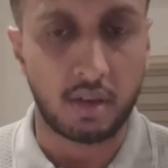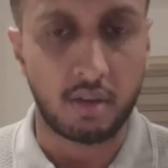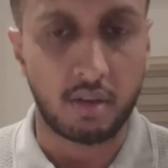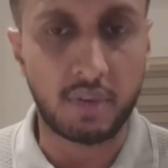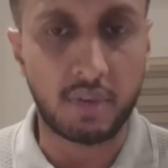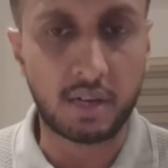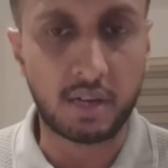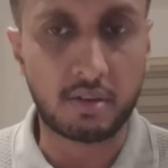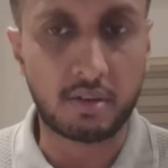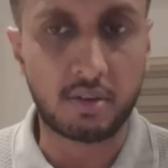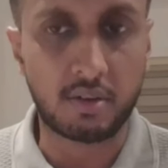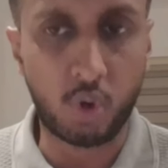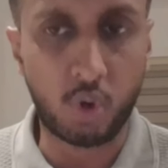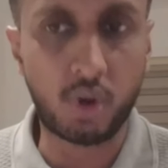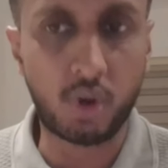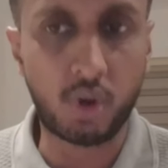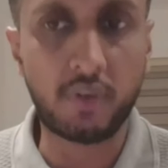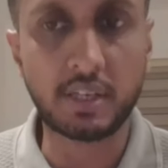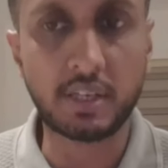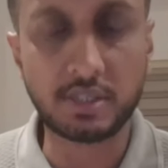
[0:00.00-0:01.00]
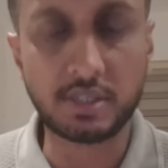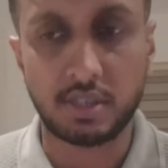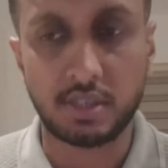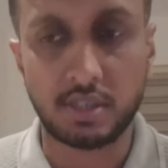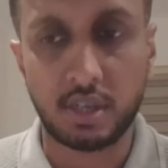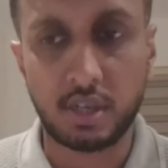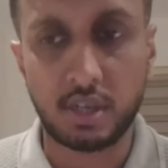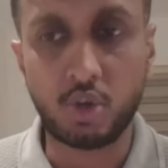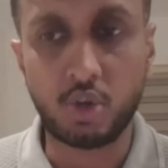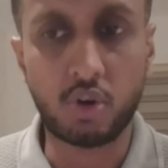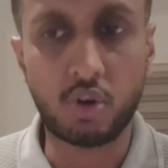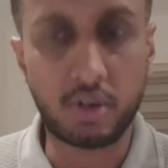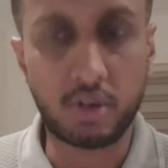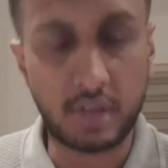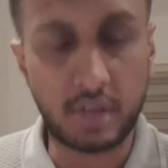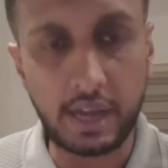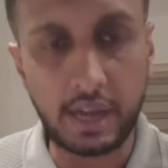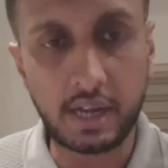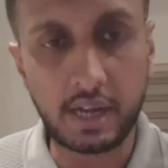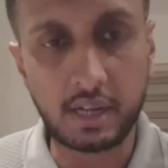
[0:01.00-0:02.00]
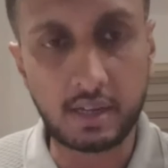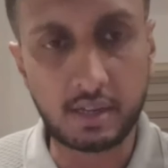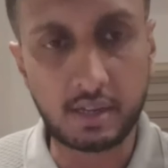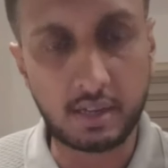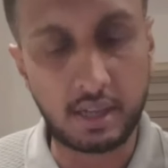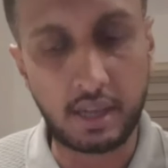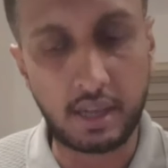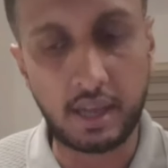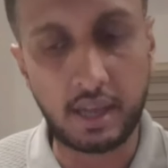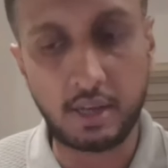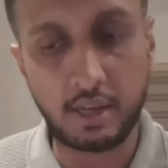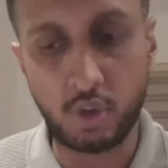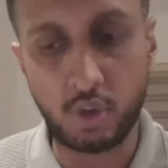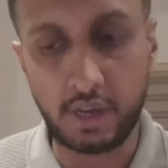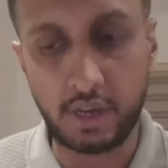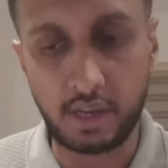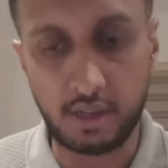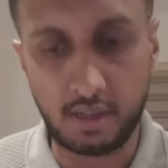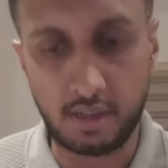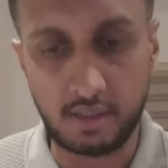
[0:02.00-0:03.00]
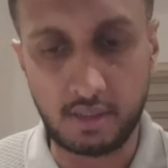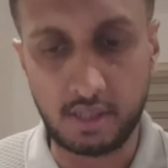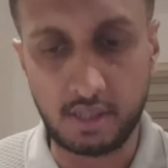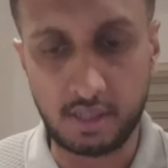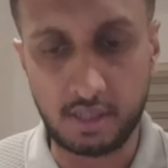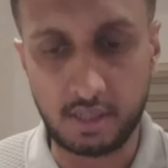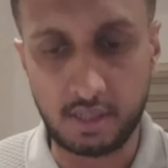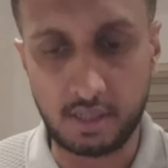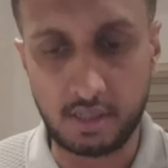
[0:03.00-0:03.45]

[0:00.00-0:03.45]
but always your diet and your the,